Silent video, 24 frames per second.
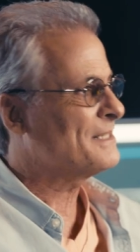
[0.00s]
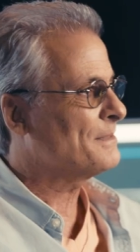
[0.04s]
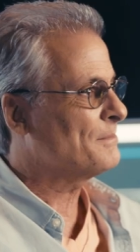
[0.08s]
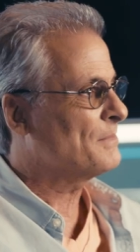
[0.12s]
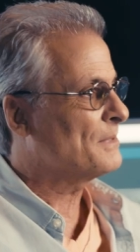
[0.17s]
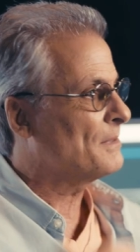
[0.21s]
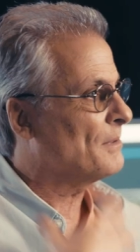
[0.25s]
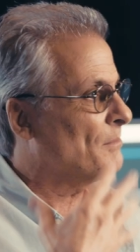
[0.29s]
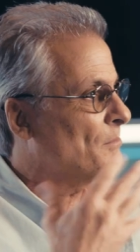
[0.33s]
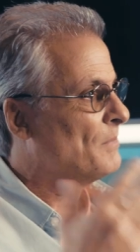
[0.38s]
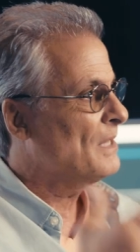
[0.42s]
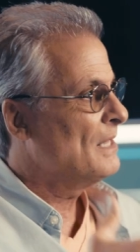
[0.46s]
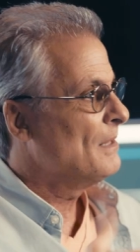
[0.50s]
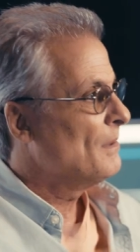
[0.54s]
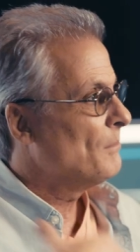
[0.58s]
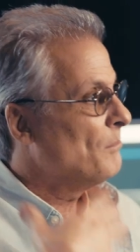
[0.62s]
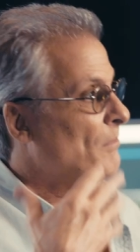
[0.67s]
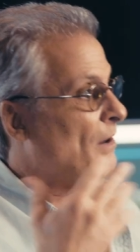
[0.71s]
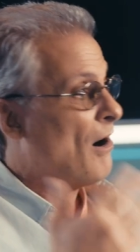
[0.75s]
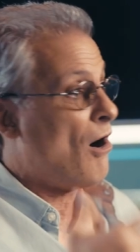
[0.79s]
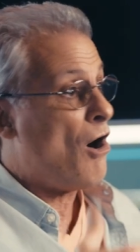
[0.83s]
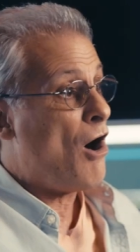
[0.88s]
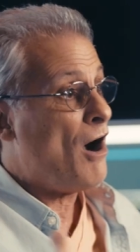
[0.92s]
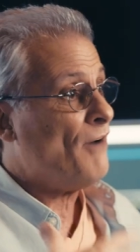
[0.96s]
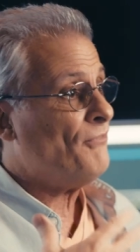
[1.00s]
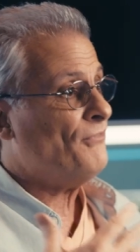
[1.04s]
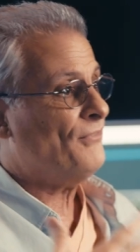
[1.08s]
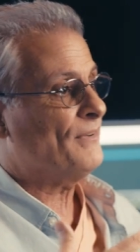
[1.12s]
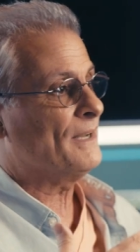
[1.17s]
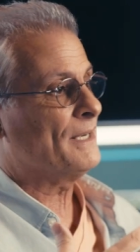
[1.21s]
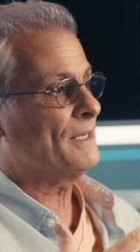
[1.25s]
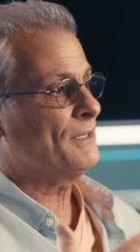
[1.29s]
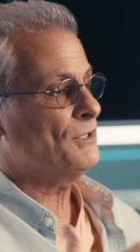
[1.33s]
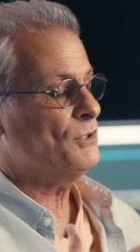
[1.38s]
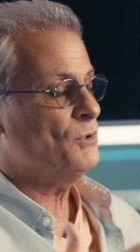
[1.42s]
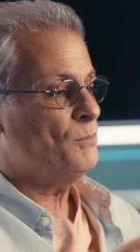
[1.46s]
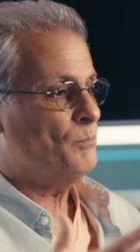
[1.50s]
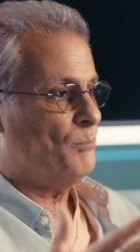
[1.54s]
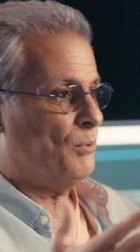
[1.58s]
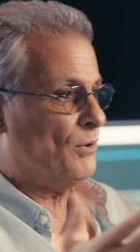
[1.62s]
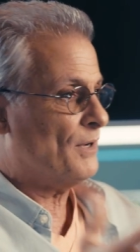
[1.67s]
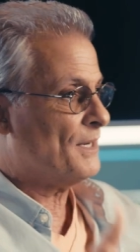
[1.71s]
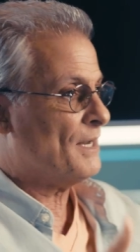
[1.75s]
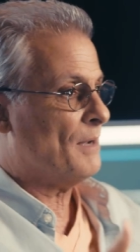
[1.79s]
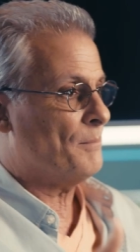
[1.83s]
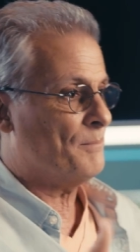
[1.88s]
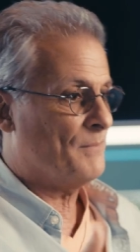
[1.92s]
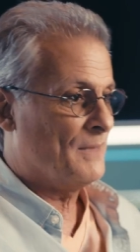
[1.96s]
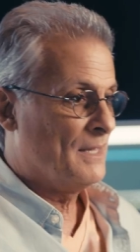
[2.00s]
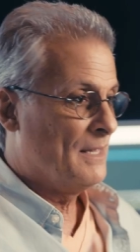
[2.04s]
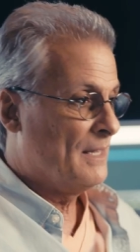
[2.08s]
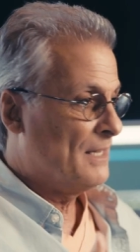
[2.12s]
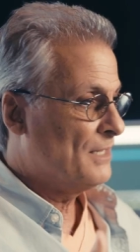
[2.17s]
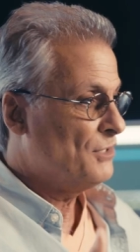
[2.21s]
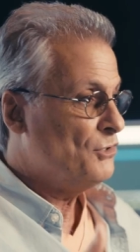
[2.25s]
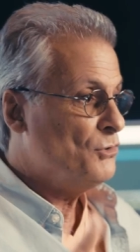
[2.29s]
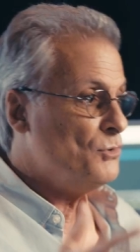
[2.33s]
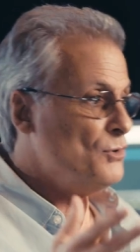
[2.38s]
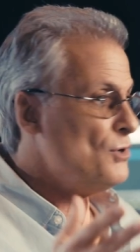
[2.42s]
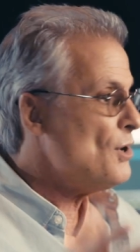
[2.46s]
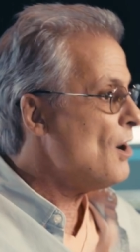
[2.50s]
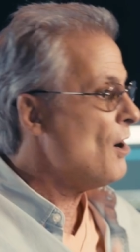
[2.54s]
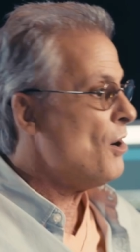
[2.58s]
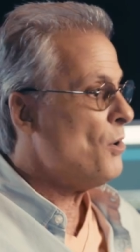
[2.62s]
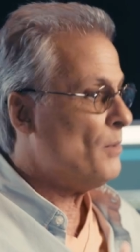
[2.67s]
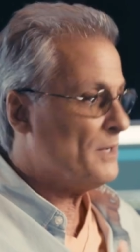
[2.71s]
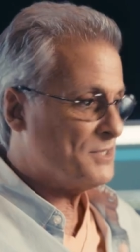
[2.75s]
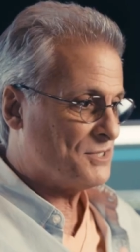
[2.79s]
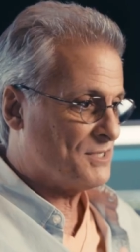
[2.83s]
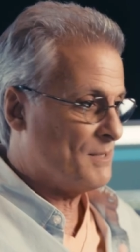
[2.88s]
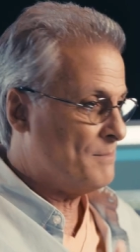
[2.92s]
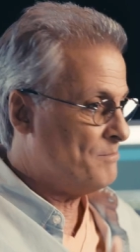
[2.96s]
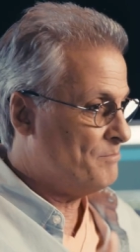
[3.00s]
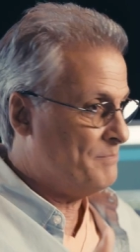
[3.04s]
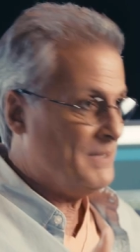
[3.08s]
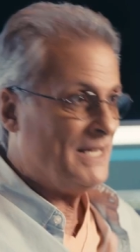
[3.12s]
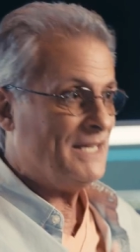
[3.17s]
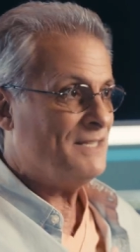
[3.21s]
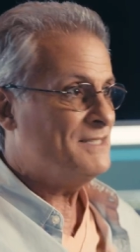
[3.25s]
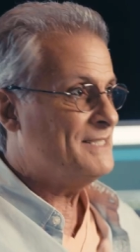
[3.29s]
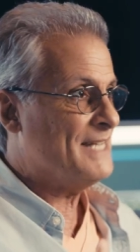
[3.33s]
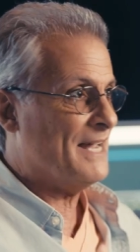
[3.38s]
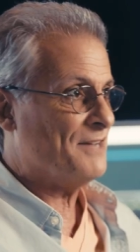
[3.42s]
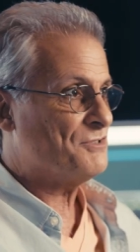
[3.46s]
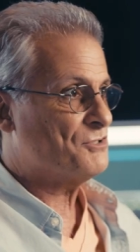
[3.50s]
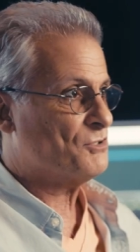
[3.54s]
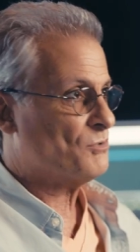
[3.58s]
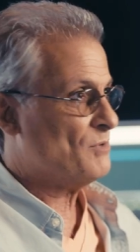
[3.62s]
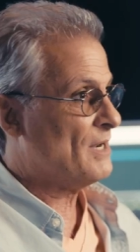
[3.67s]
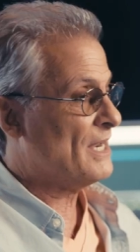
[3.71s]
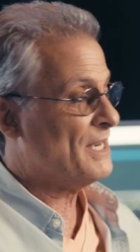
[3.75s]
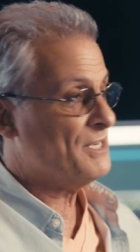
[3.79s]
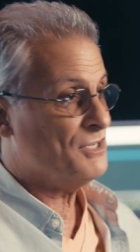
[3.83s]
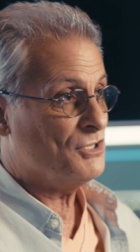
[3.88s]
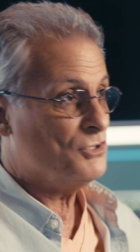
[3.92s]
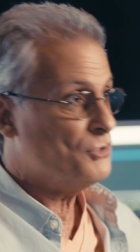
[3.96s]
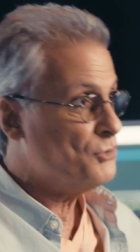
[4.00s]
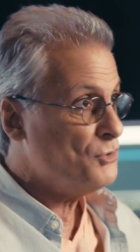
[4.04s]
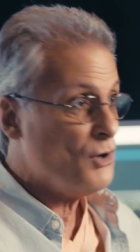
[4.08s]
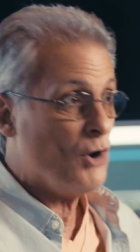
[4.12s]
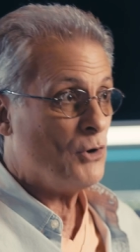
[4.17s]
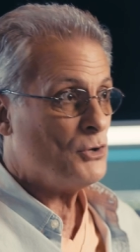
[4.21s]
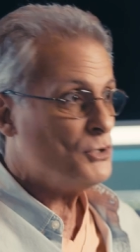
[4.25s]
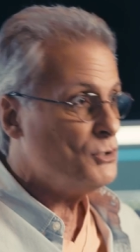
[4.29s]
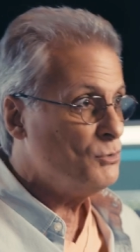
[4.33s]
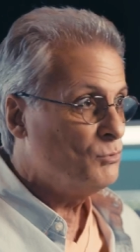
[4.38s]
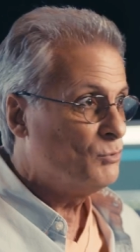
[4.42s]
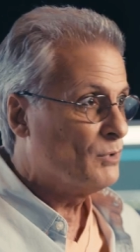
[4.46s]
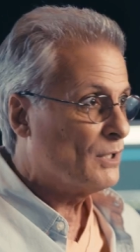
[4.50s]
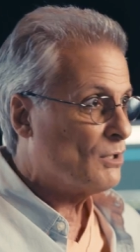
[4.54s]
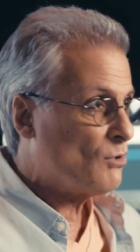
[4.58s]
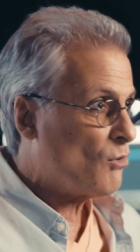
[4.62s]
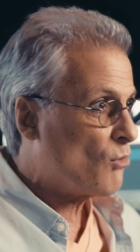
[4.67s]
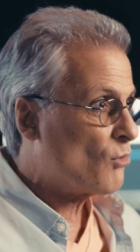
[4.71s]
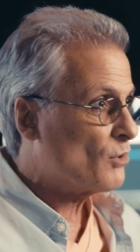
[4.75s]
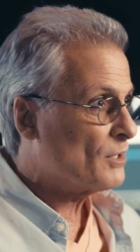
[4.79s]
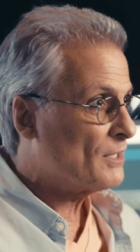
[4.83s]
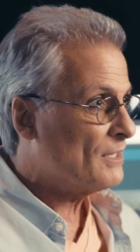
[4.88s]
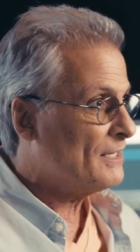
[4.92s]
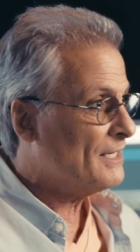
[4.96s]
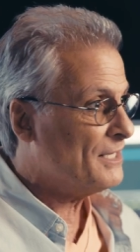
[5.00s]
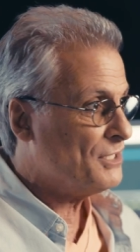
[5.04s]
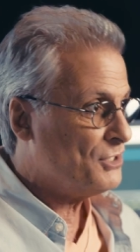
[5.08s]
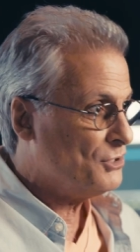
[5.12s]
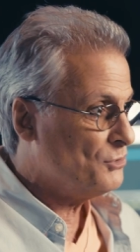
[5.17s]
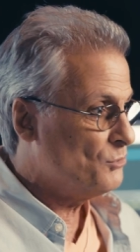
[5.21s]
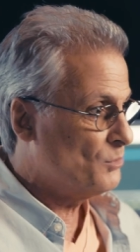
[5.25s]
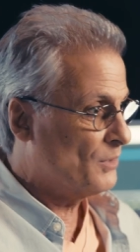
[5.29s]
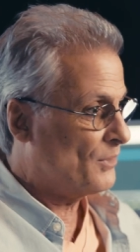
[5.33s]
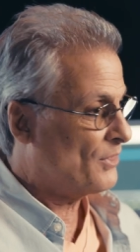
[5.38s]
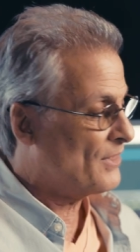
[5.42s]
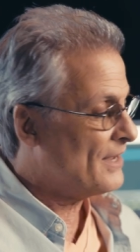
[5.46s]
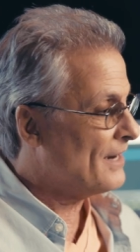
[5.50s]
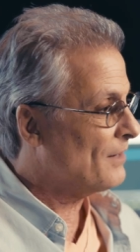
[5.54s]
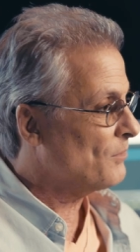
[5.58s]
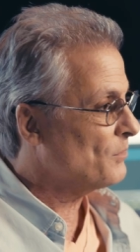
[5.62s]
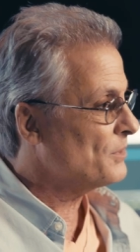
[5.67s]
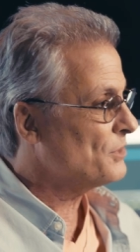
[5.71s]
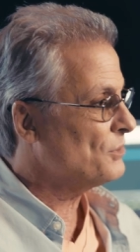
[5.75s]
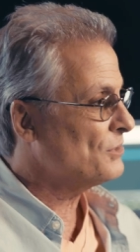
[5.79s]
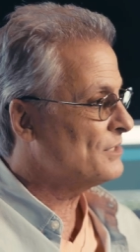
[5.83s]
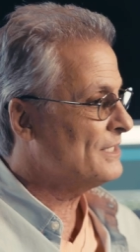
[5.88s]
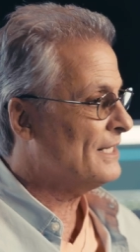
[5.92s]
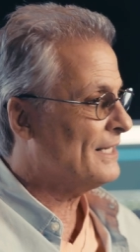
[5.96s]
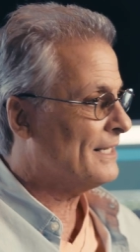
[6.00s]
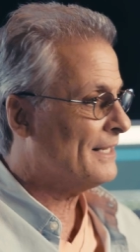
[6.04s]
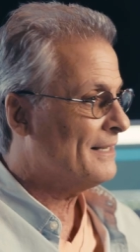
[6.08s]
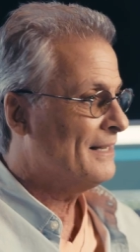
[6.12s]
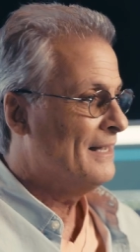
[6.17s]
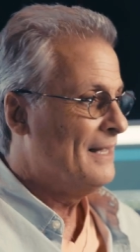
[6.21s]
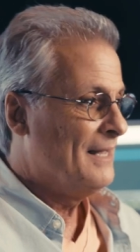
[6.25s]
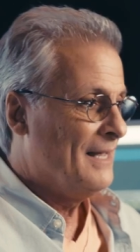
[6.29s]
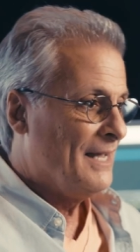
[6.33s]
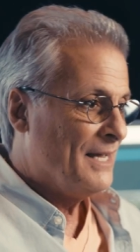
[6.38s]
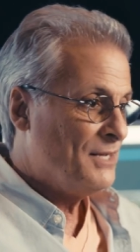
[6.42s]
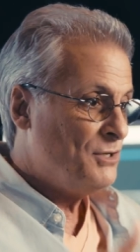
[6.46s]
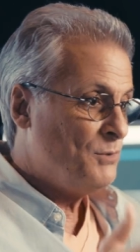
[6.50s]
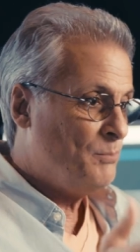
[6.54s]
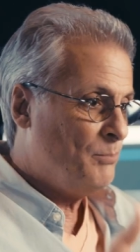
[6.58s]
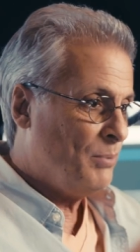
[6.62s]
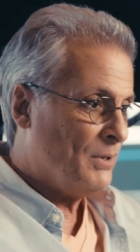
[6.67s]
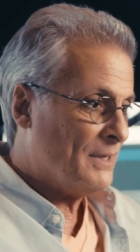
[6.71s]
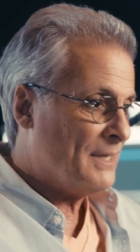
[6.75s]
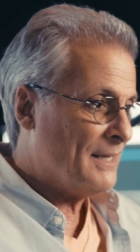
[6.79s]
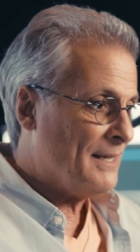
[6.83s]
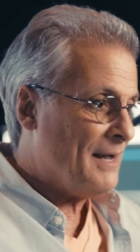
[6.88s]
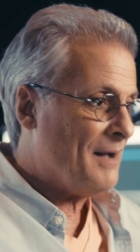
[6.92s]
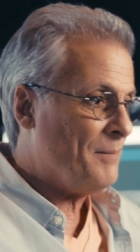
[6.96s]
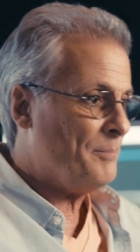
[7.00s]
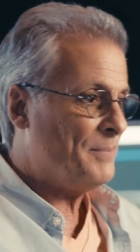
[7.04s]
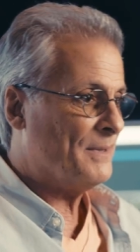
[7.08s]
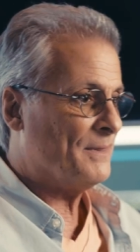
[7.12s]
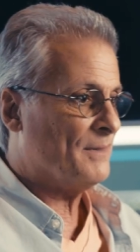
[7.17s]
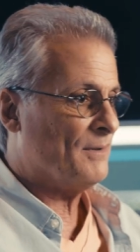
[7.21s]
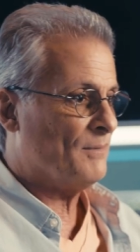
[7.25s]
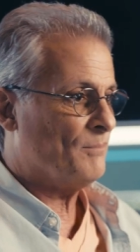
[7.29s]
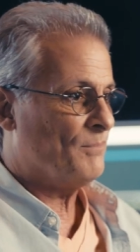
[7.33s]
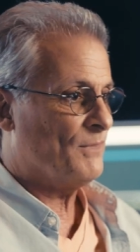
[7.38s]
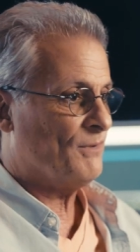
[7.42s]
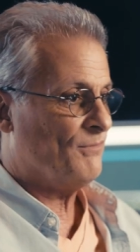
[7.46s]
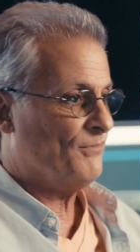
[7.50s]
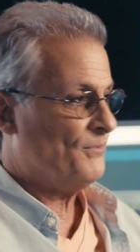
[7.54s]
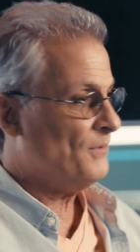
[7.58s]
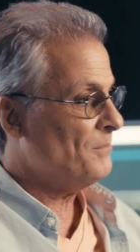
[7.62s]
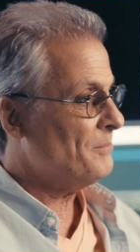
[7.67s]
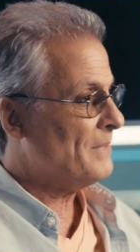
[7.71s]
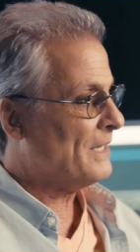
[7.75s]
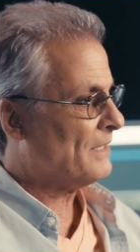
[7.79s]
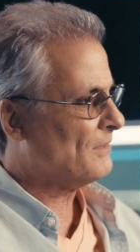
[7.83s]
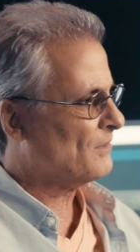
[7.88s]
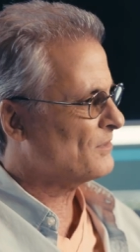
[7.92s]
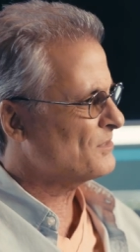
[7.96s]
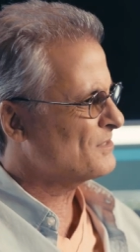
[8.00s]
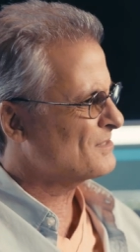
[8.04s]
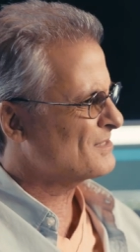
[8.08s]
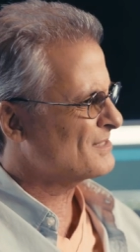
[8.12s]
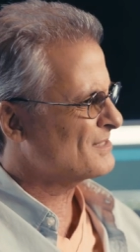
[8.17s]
It, the, often you put up, you know, it's a big dense rain. You know, you recorded it and you were there when you did it, and you put it up, and the the filmmakers